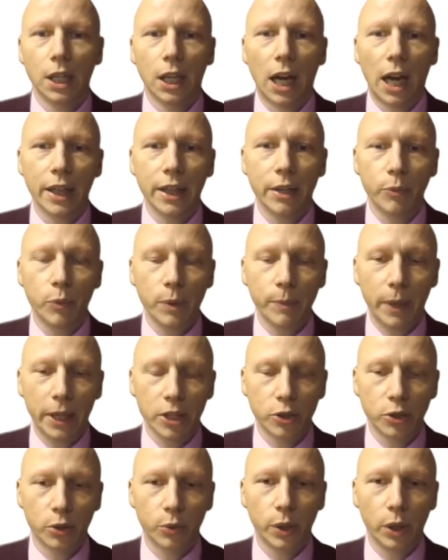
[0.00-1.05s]
And then we make
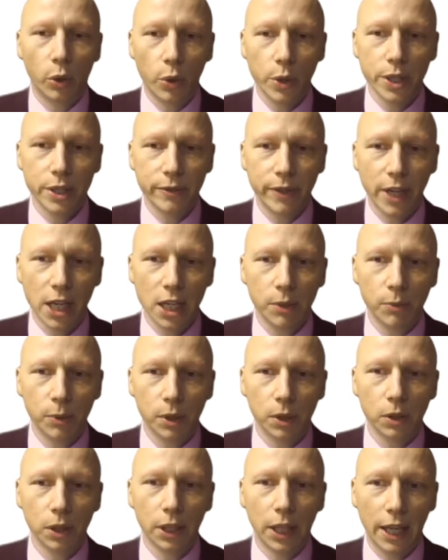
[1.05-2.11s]
sure we're always
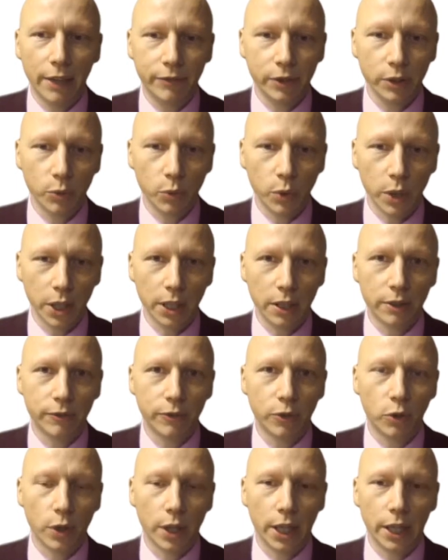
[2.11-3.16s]
available every week
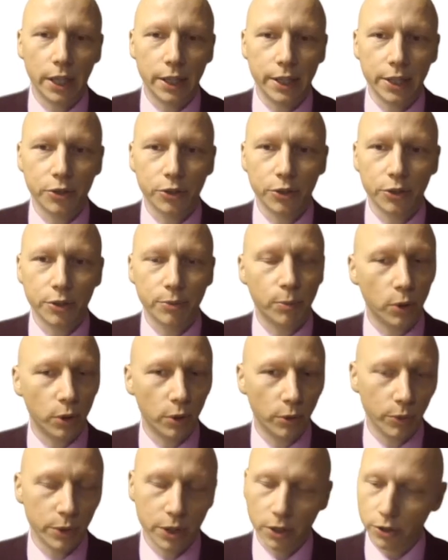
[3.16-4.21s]
for that additional
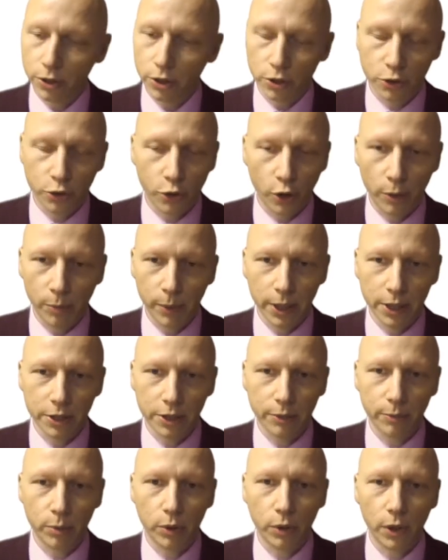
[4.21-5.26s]
support, which is just drop-in
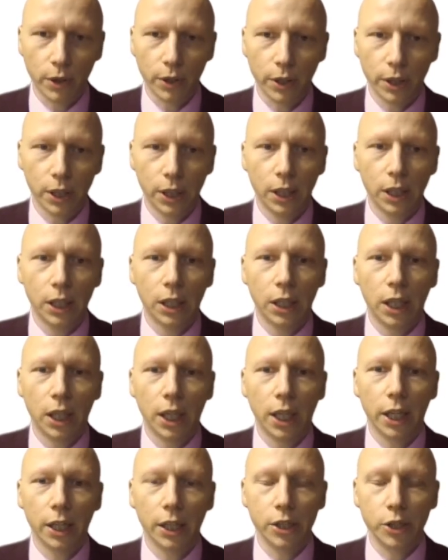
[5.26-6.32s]
support.
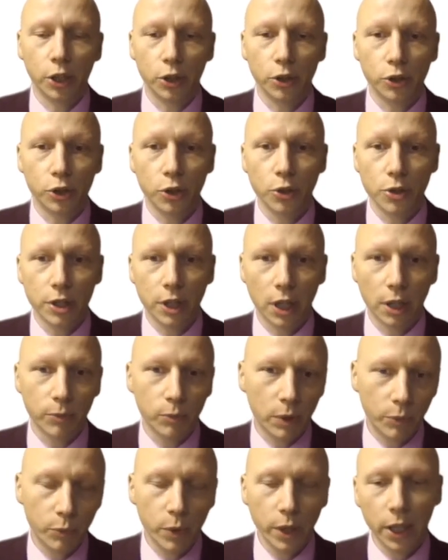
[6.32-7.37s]
And you can choose to come
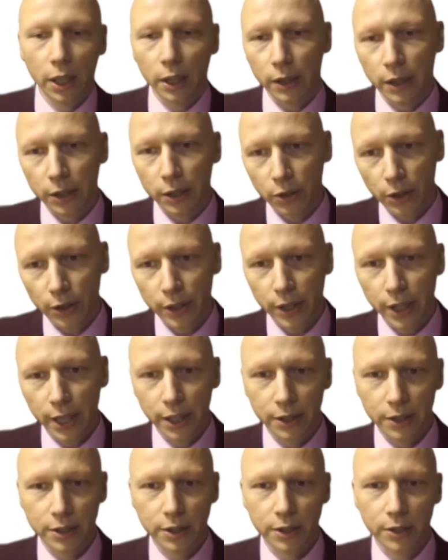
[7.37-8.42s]
one week and then not the
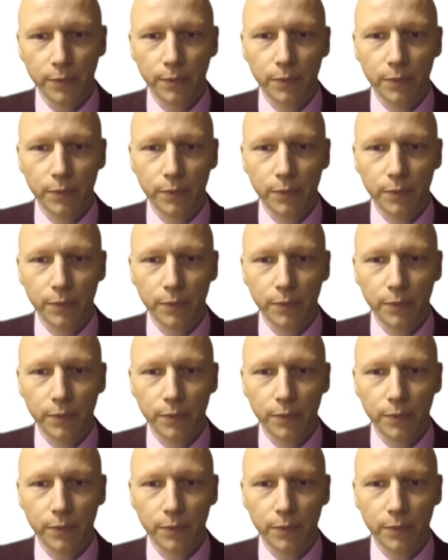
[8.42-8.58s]
next.